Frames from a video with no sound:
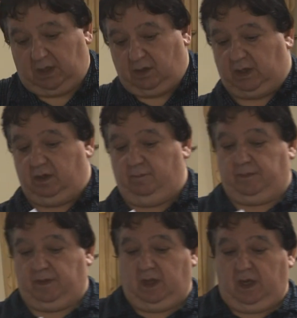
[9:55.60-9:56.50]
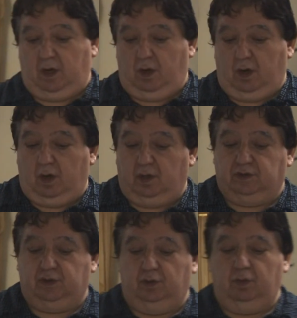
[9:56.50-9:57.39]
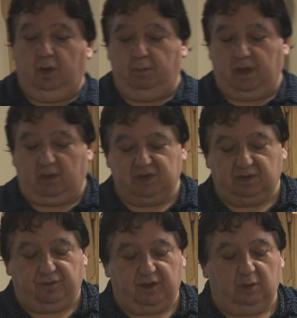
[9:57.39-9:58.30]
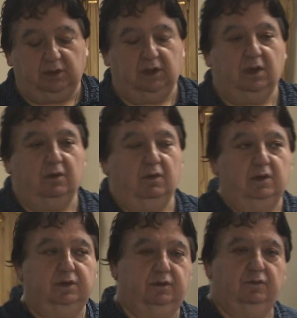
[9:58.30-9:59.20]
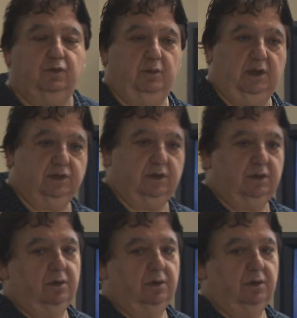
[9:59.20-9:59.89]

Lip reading: Okay. 2, marriage and family formation.